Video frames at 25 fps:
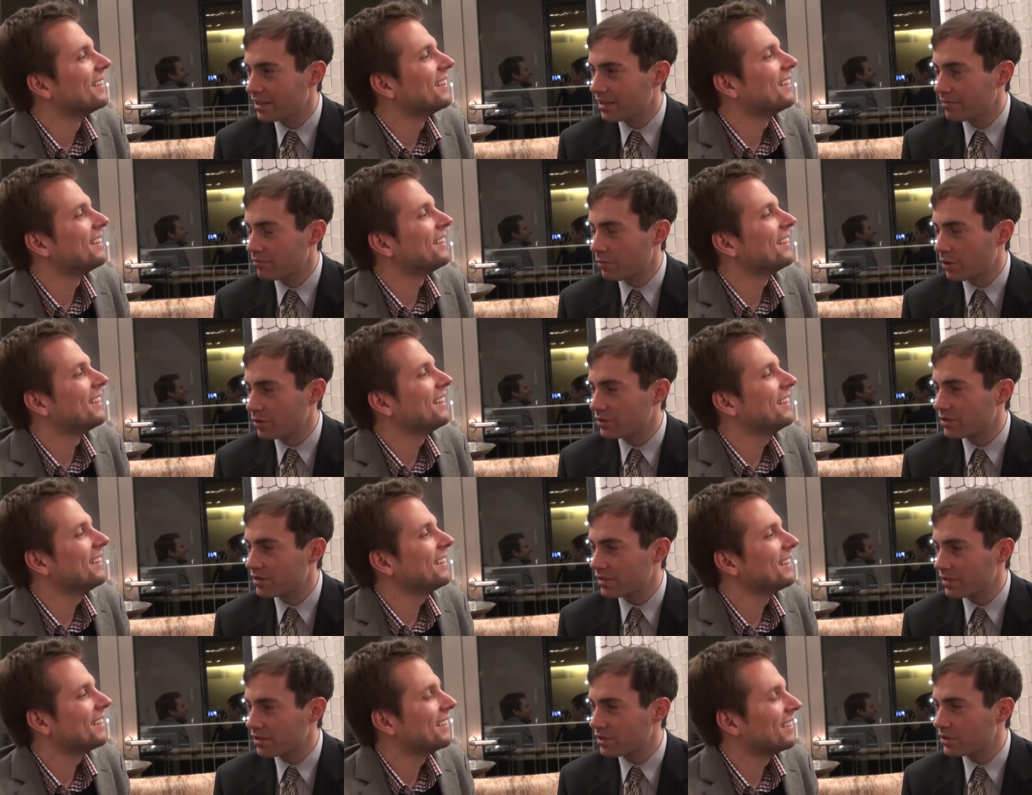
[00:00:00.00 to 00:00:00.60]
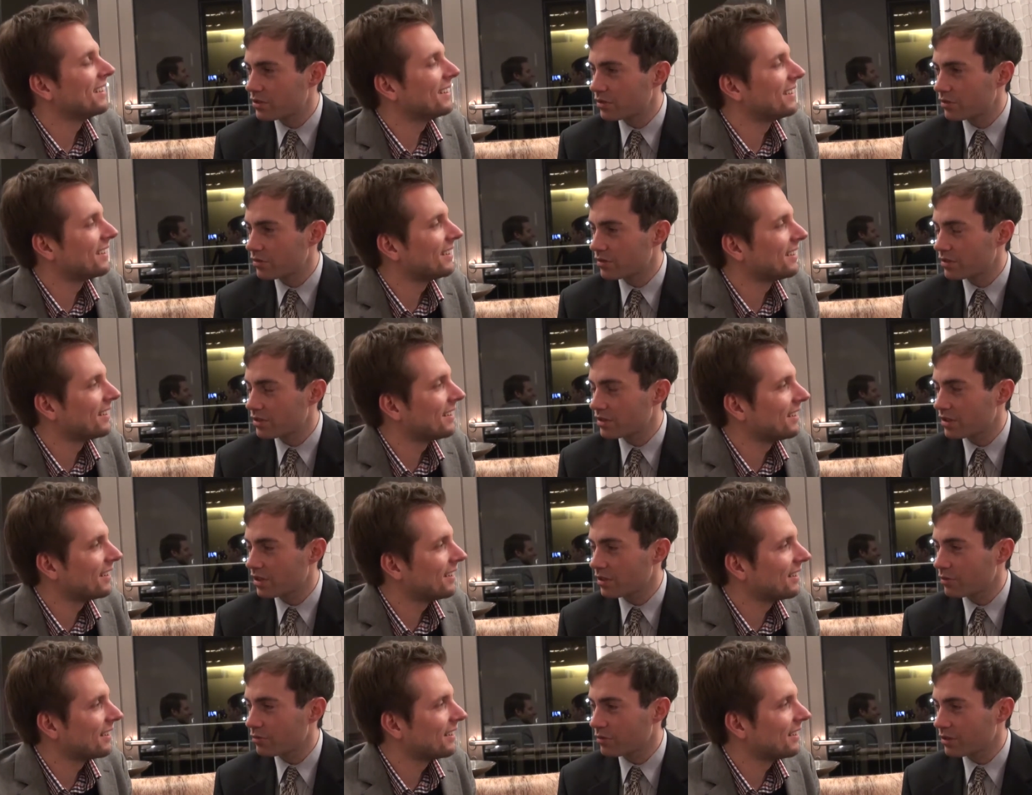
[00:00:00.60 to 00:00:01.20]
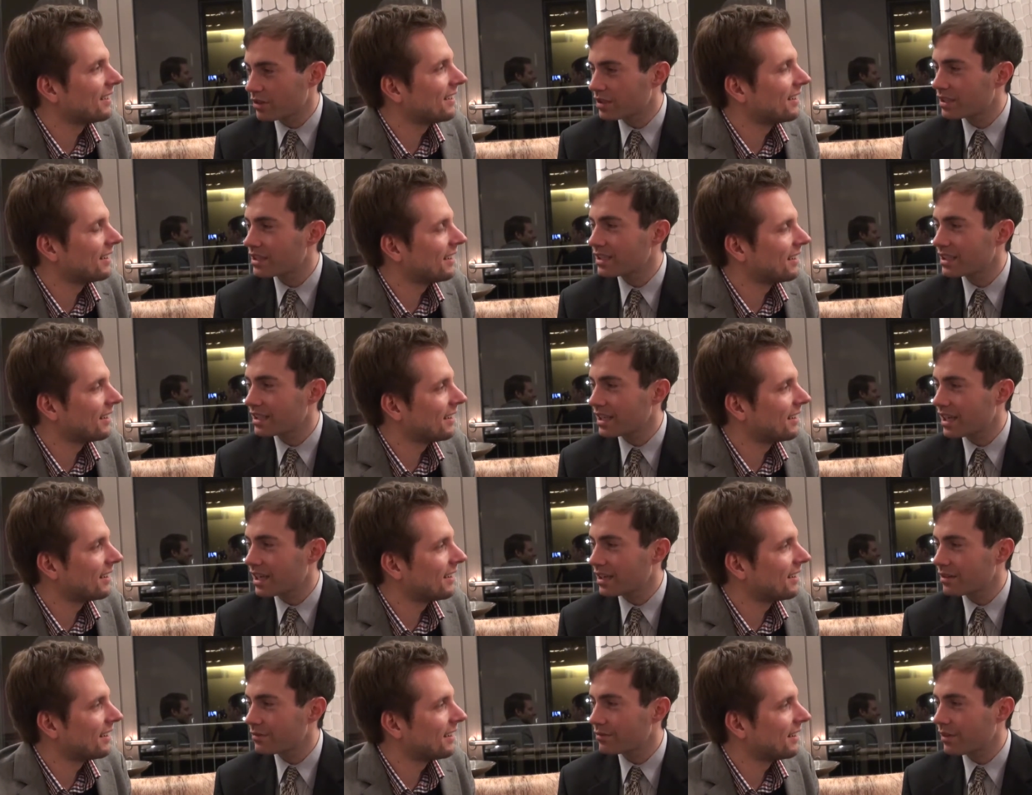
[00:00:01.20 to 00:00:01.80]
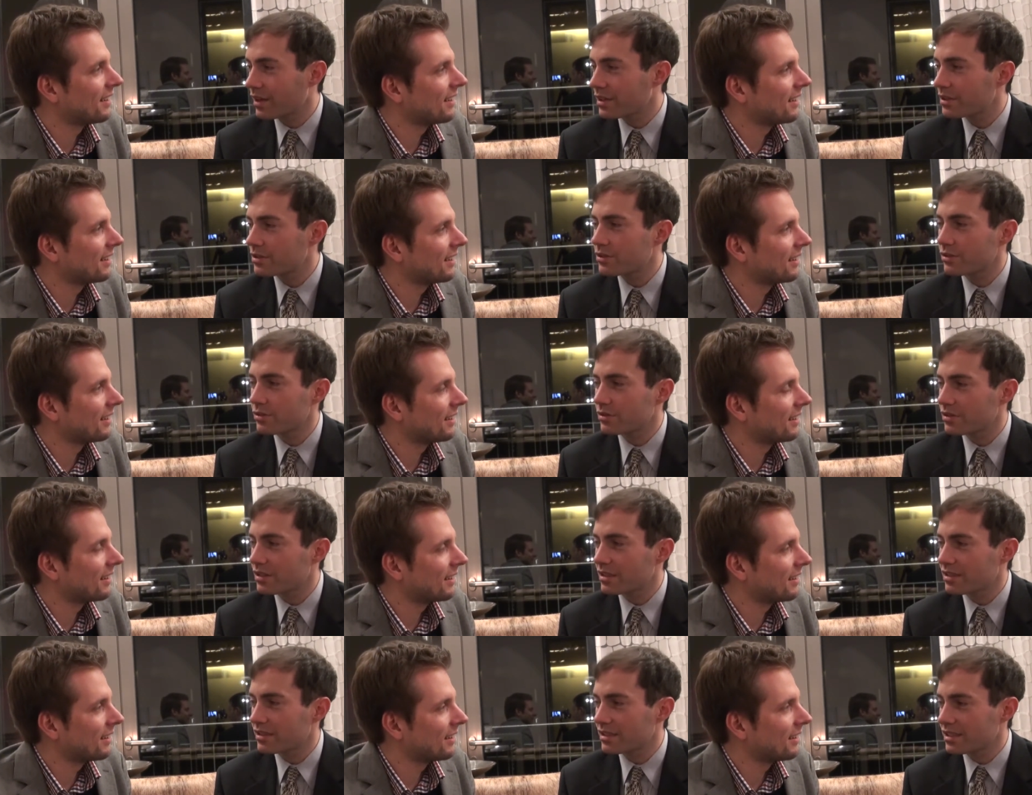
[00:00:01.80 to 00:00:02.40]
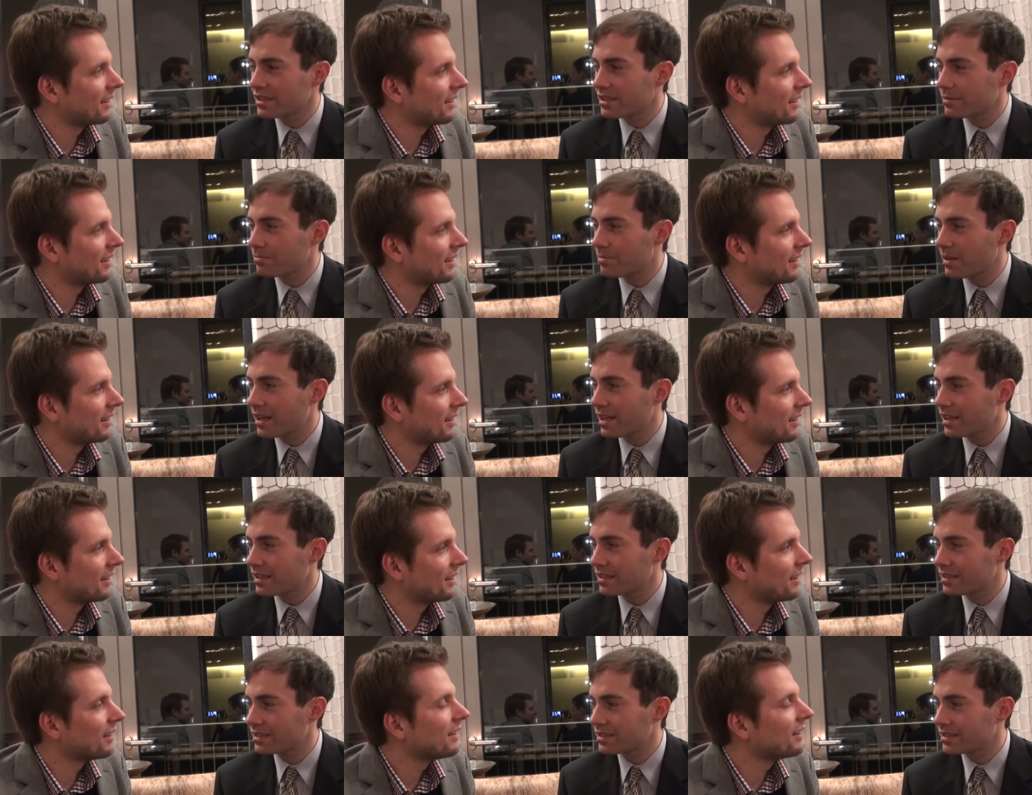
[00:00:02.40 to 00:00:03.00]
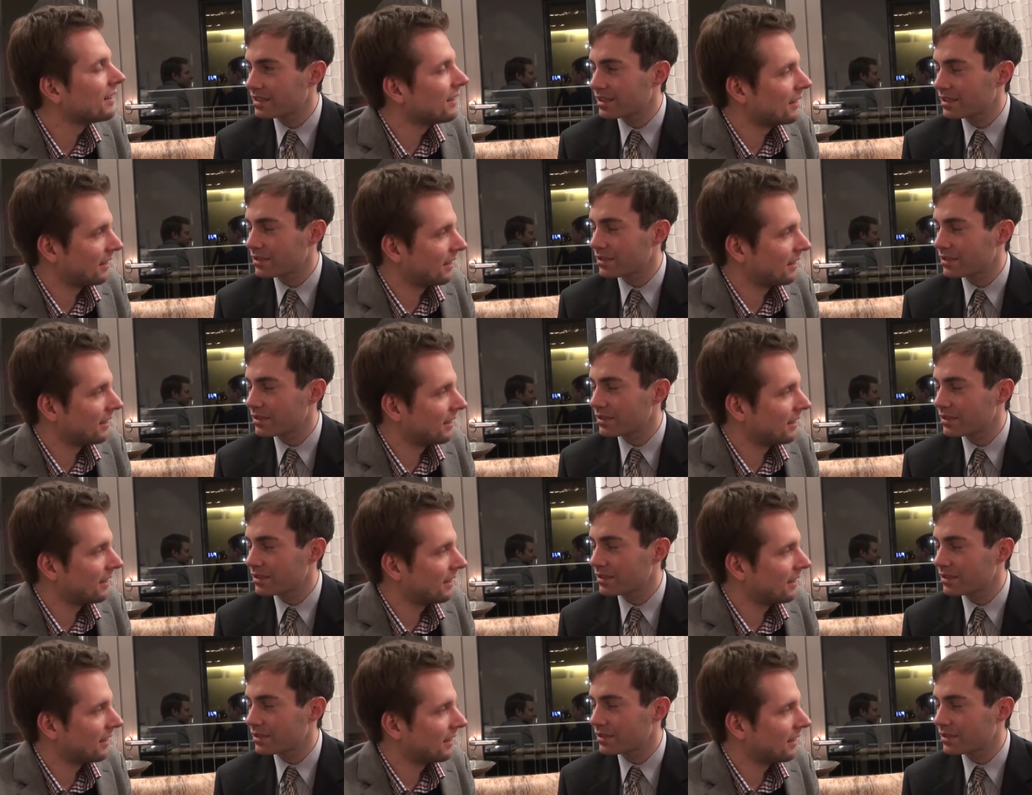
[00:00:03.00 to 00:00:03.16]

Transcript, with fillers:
Speaker 1: All most right. of the students are working on ventures in this space,